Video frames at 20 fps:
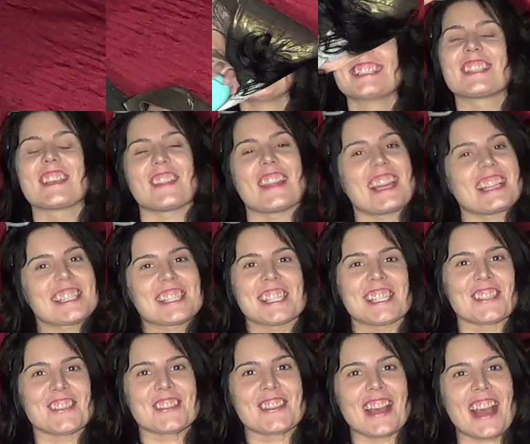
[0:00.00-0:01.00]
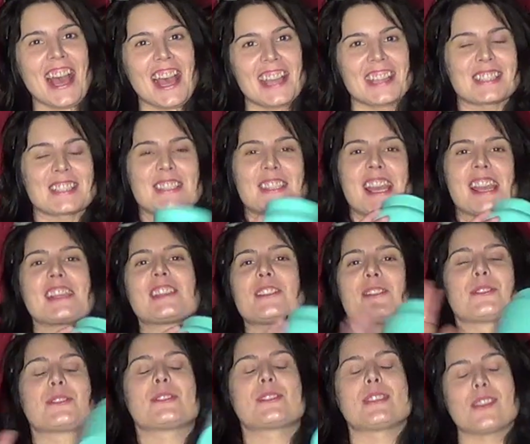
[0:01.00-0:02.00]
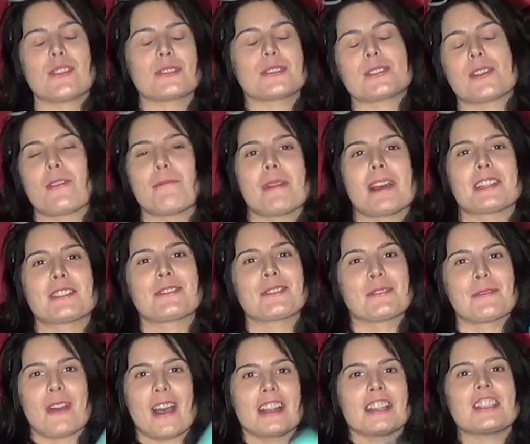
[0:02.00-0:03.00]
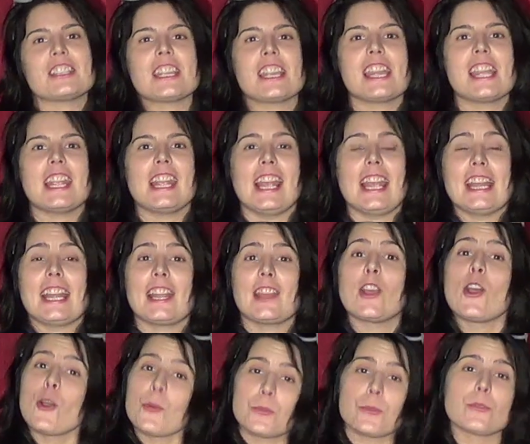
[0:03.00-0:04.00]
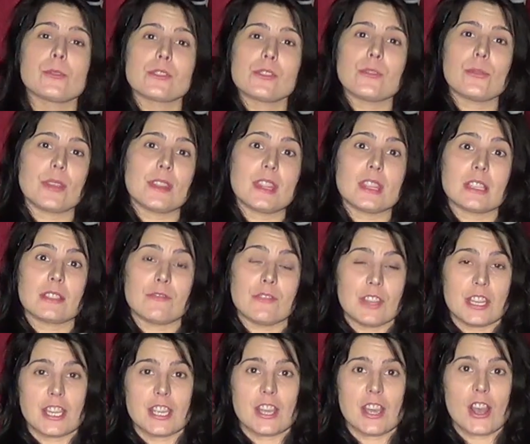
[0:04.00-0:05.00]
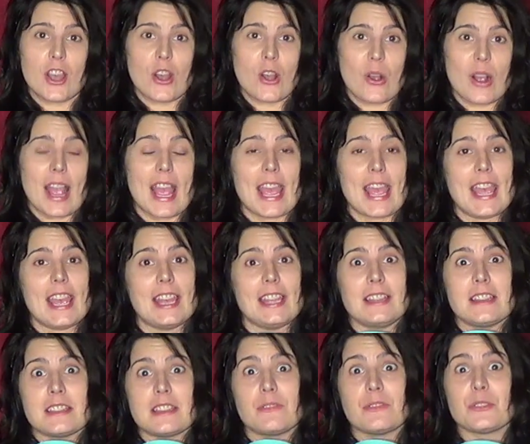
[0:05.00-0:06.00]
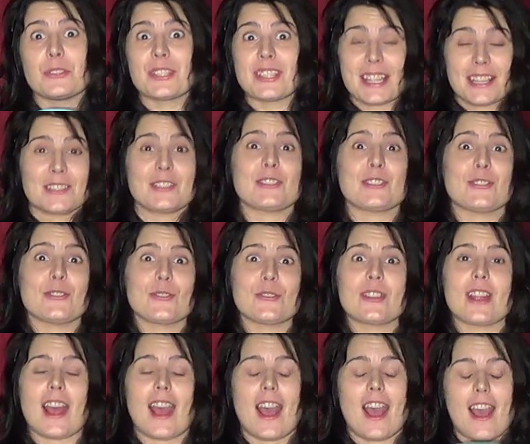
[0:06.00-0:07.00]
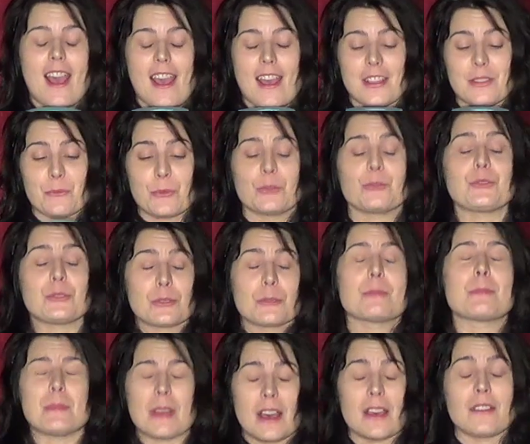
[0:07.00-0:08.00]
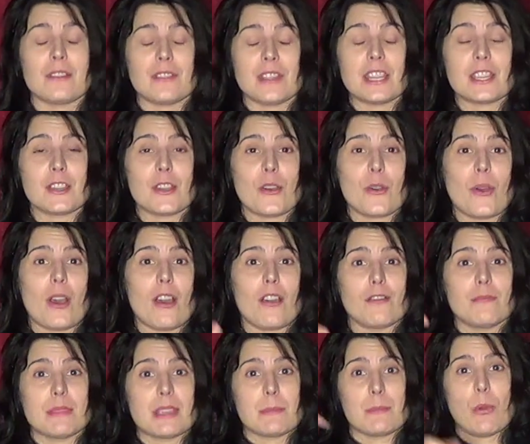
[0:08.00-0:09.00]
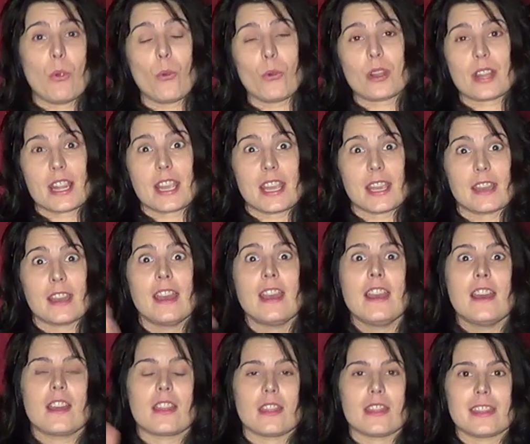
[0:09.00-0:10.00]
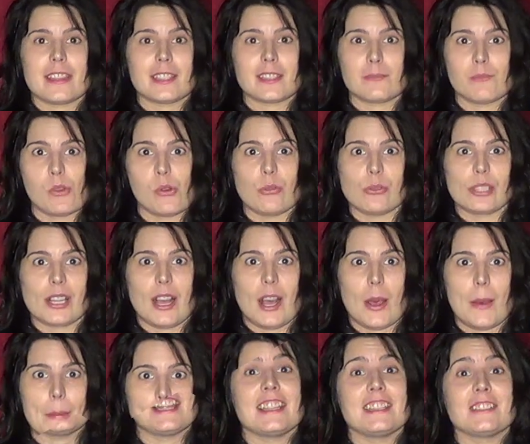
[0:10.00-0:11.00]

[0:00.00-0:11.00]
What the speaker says: So that's it, you guys. Thank you so much for watching, and I hope you enjoyed this video. And if you stay tuned, I will do a video of me pouring this mold up.